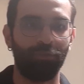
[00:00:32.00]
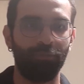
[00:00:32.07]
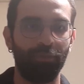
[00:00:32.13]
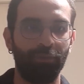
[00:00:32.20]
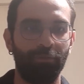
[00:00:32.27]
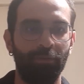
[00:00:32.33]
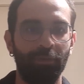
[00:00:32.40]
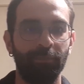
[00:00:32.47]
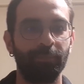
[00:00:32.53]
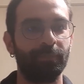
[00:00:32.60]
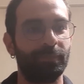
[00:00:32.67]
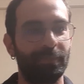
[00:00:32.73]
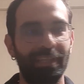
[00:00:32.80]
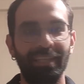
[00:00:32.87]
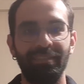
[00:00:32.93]
of view.
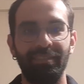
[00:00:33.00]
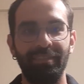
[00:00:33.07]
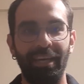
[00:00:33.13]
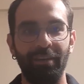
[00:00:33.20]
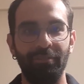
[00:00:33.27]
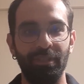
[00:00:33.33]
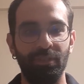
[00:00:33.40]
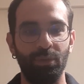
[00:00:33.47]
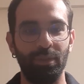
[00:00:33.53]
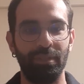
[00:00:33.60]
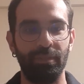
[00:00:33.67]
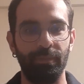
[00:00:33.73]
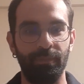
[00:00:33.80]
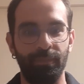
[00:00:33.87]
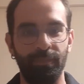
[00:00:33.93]
Let's dive into it.